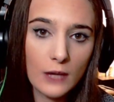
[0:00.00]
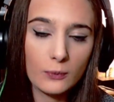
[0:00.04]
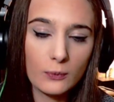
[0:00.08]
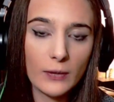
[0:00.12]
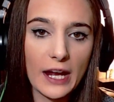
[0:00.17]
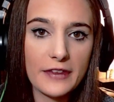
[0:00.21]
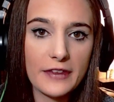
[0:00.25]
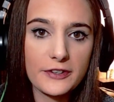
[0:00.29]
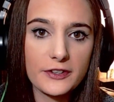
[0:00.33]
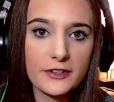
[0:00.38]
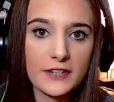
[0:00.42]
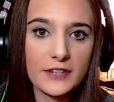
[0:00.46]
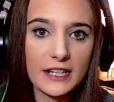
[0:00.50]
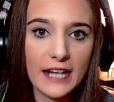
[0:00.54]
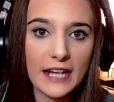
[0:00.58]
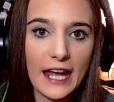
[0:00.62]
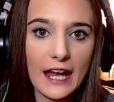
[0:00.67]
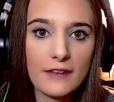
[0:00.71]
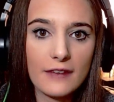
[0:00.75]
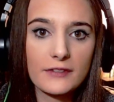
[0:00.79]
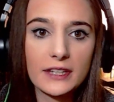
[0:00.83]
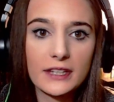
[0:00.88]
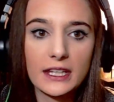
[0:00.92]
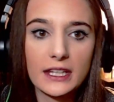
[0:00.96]
rather than
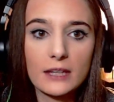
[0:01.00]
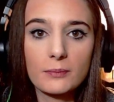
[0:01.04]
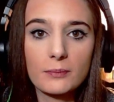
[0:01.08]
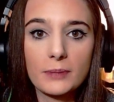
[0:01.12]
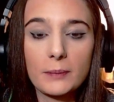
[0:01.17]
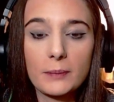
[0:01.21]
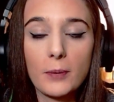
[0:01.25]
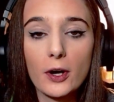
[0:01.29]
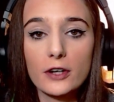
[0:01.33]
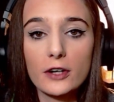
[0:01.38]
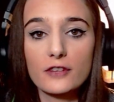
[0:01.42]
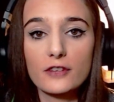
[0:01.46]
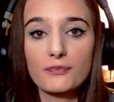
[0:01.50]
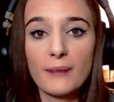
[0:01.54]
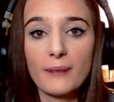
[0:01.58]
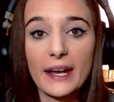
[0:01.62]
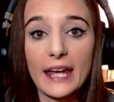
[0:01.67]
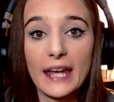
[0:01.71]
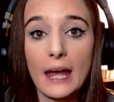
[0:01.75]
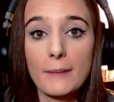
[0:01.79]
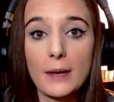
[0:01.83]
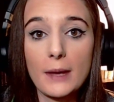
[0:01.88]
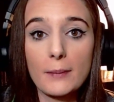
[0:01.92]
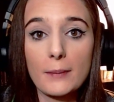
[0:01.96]
having it be part of
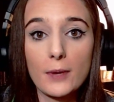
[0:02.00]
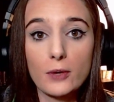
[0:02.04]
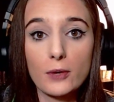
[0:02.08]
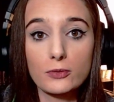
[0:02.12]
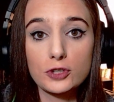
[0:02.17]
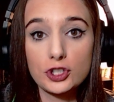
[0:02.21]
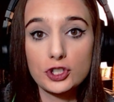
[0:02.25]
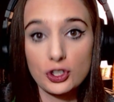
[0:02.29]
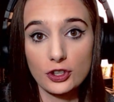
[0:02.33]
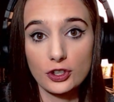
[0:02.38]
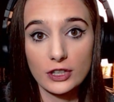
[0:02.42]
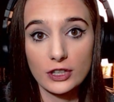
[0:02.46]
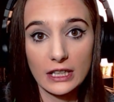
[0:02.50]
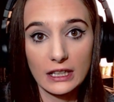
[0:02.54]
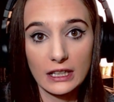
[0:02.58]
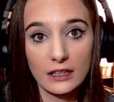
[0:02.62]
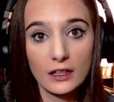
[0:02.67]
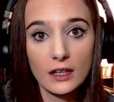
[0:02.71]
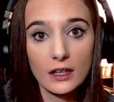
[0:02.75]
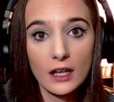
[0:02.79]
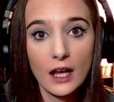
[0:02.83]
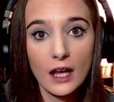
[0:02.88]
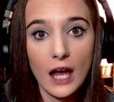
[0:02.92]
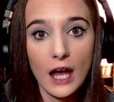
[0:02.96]
my MMO
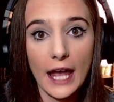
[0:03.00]
journey.